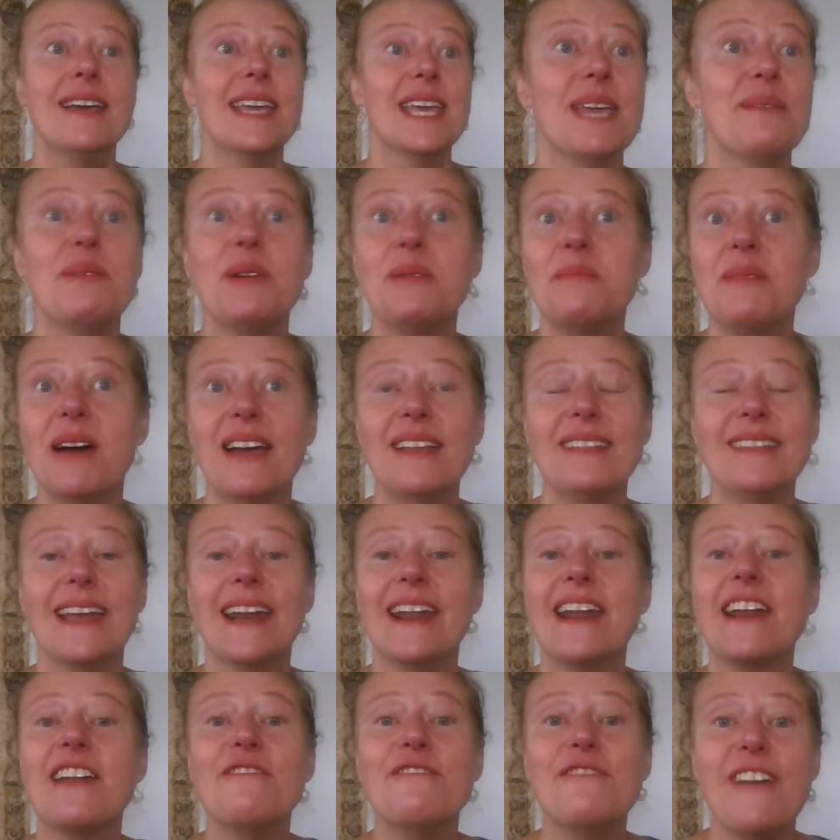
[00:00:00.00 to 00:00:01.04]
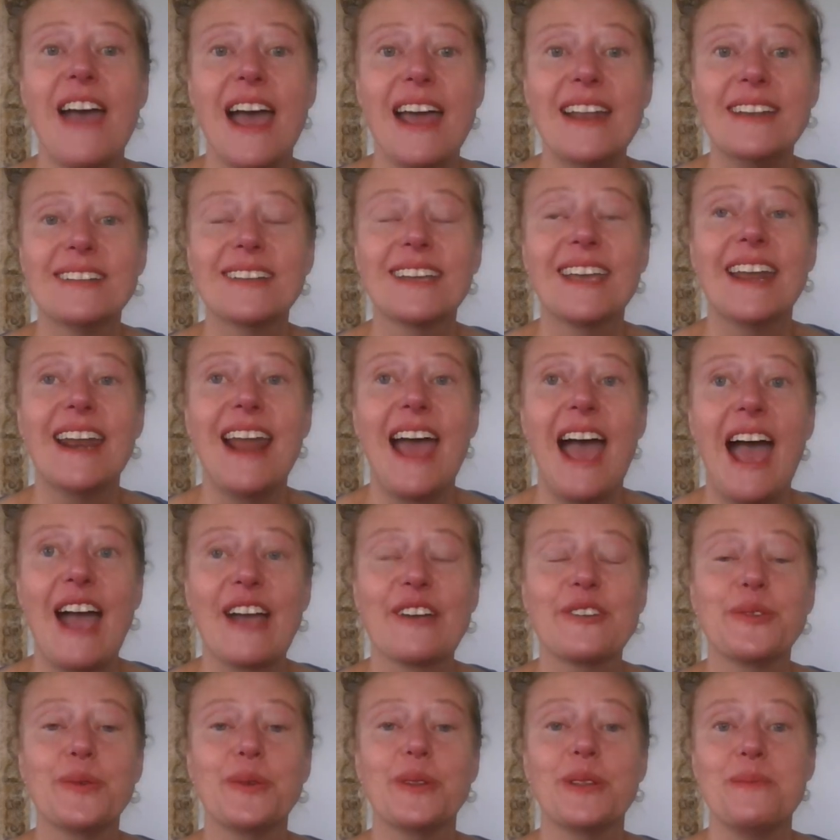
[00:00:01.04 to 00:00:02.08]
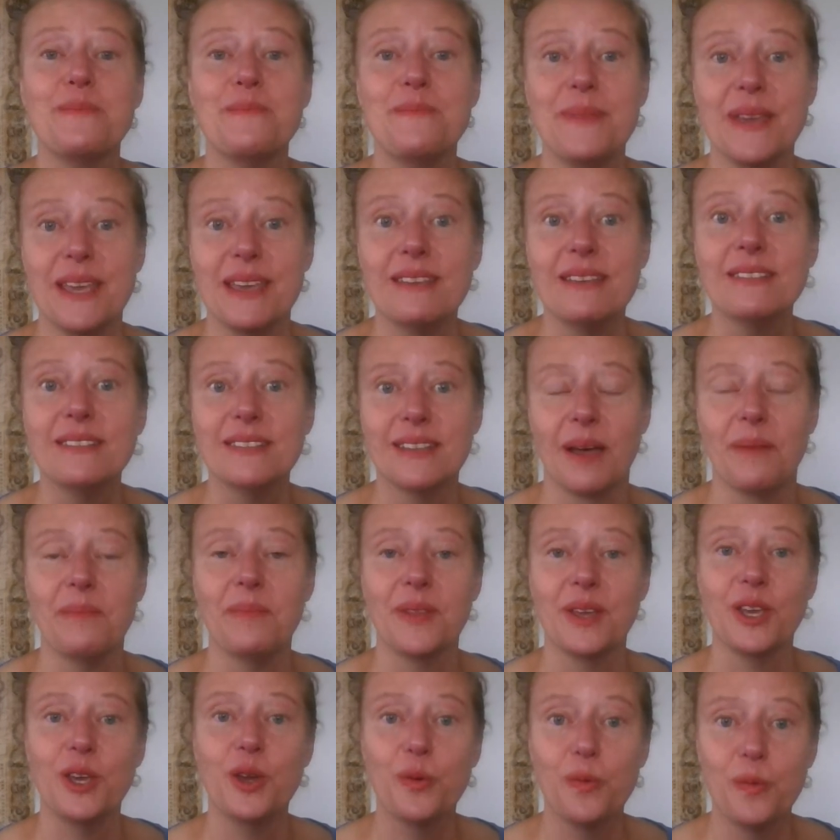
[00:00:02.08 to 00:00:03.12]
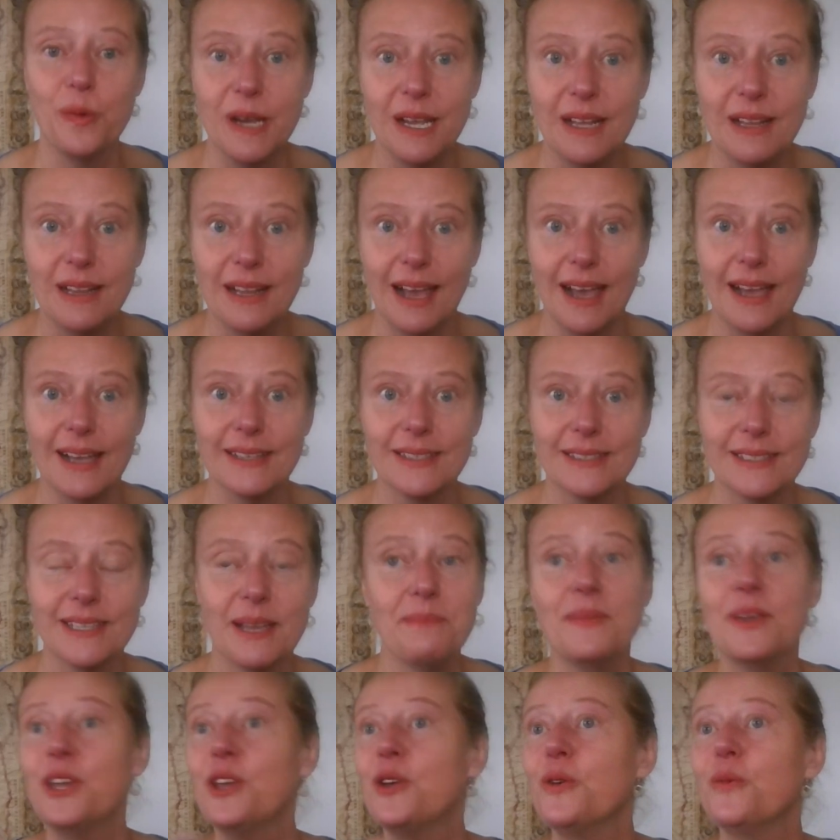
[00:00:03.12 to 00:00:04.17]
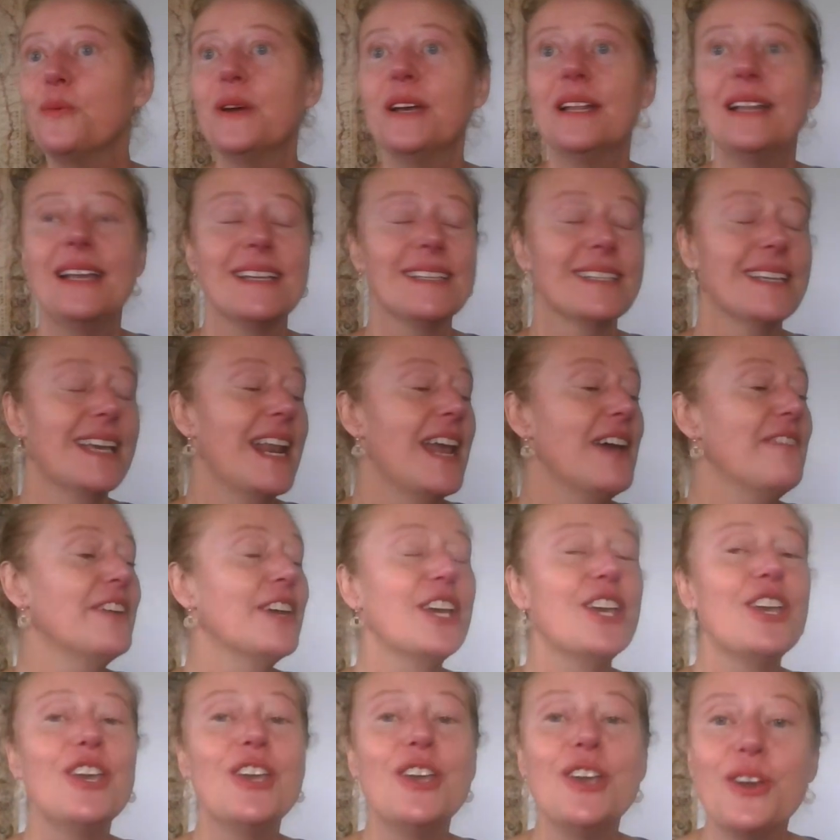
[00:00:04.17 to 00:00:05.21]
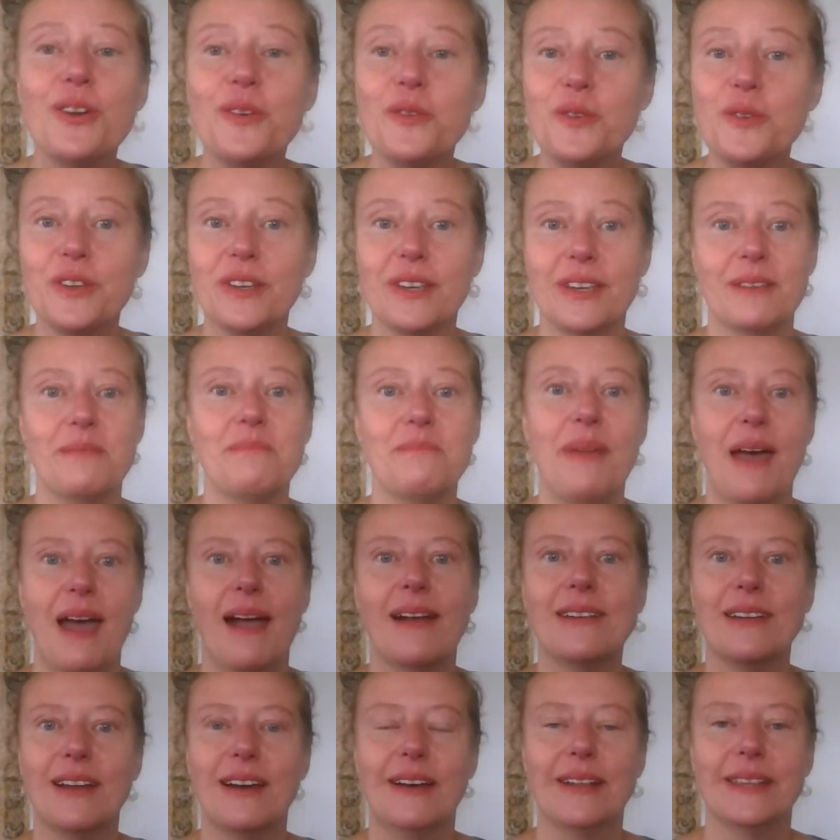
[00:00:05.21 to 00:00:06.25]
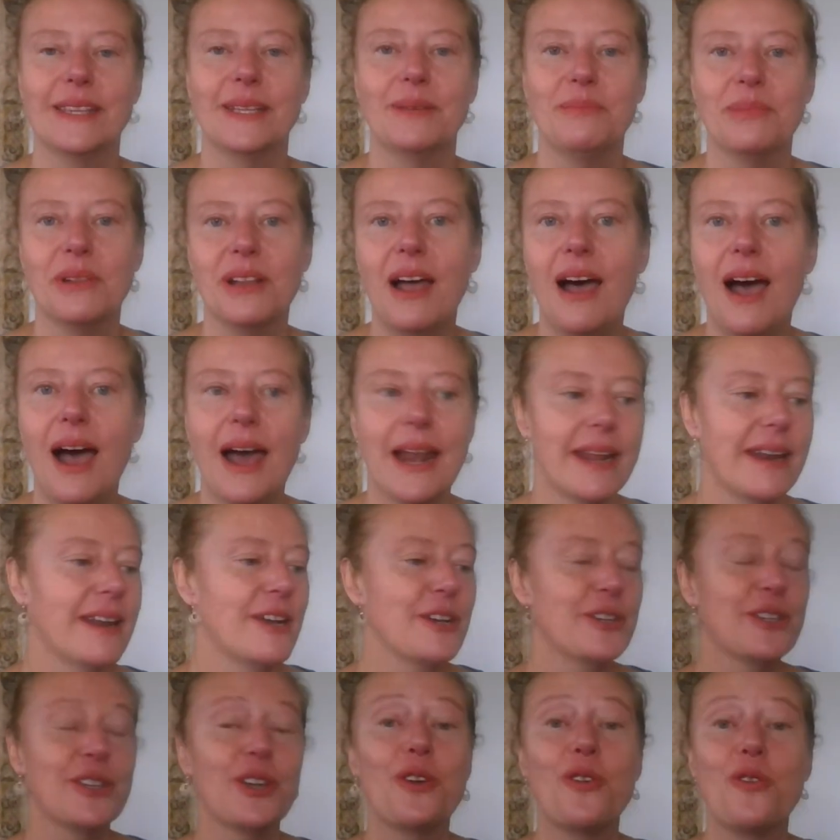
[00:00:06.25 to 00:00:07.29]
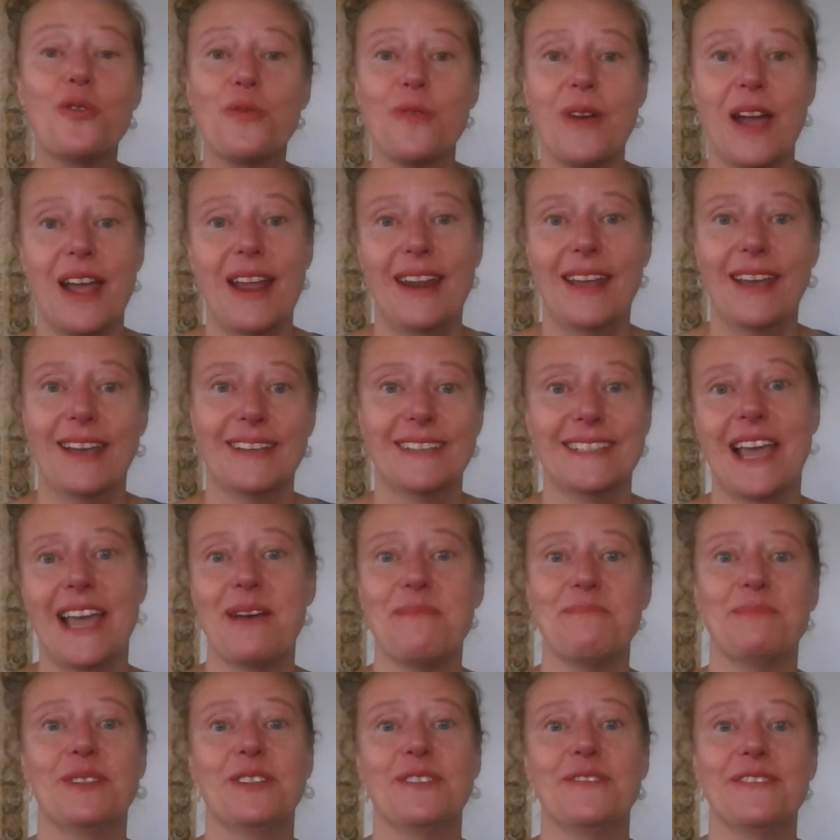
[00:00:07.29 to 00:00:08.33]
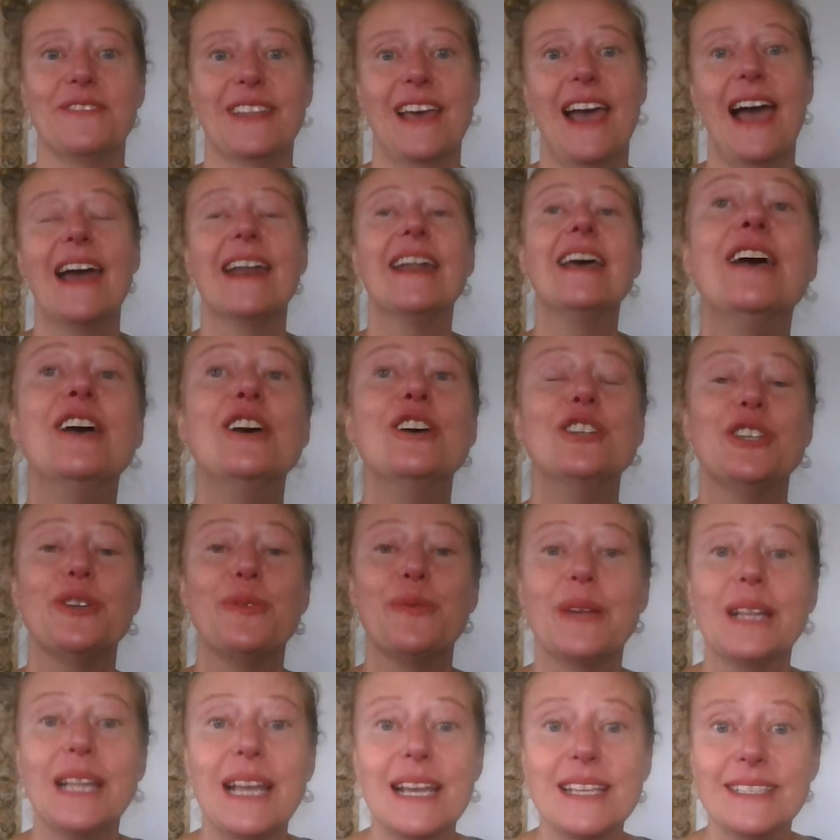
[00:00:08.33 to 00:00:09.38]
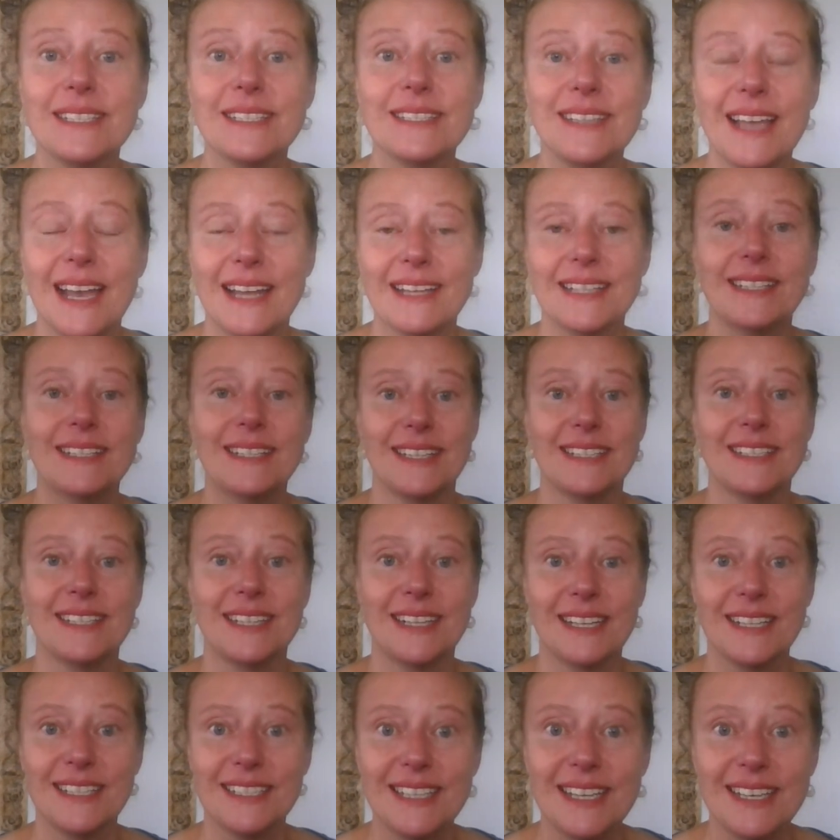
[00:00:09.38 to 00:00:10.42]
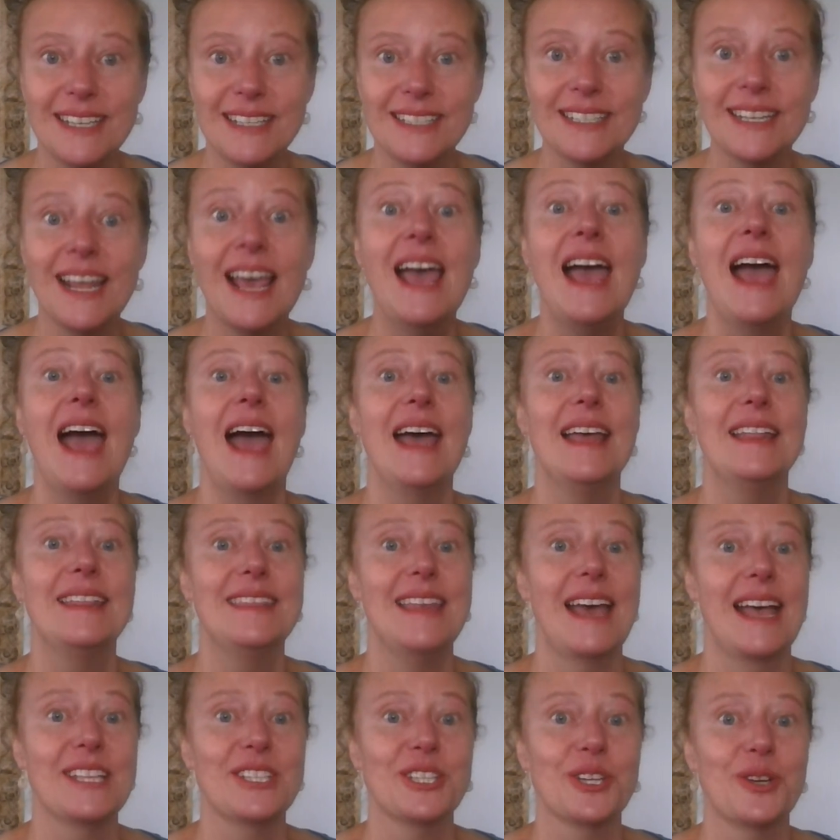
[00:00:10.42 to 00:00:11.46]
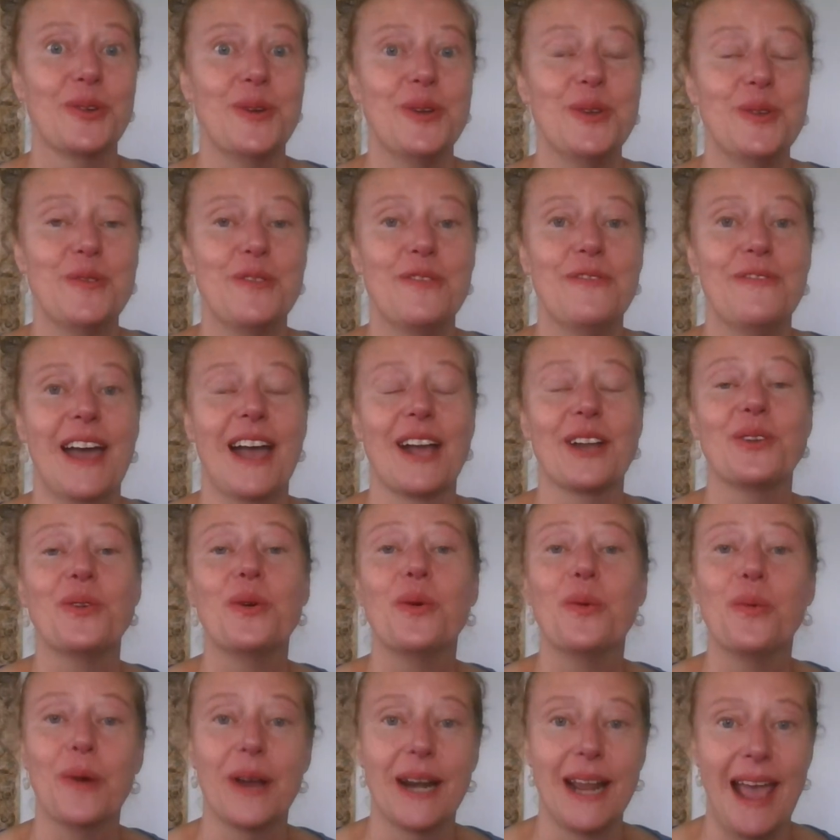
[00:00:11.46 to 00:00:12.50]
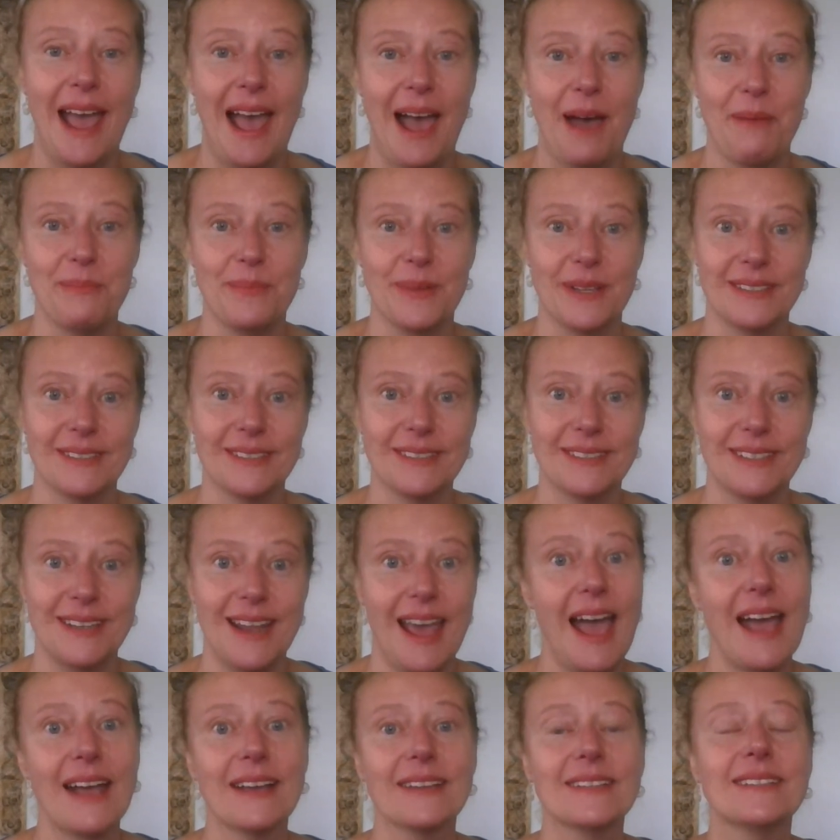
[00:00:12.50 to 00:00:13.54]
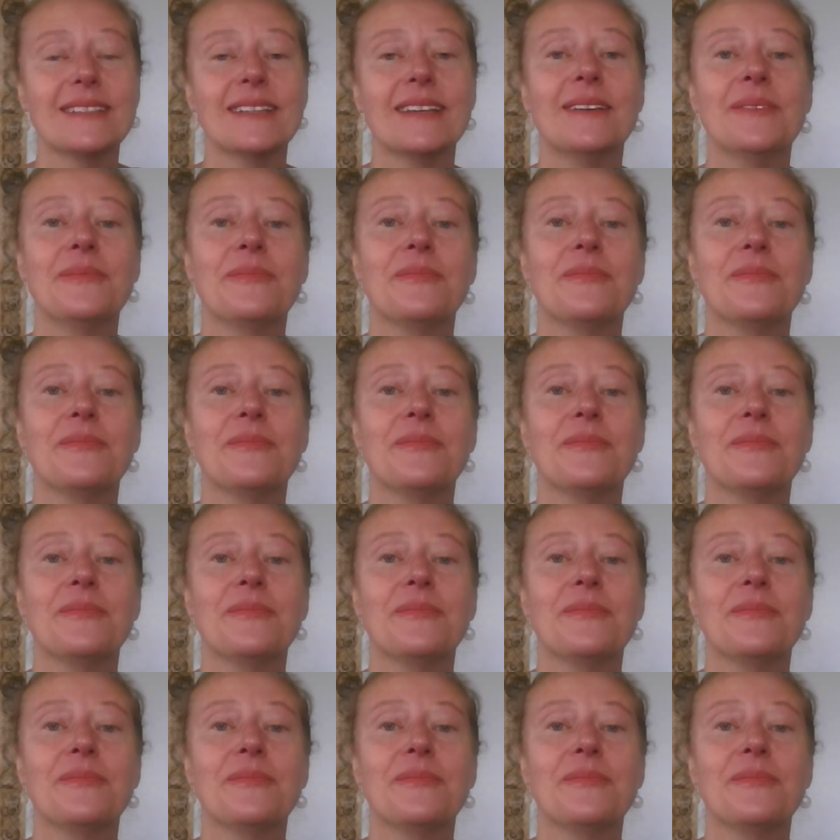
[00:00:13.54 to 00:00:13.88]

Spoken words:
Keep in mind that an event can actually be something you realize. Something you realize can have a huge impact on the plot. And here's a great example of that. She realizes Santa doesn't exist, and that's going to affect what happens next.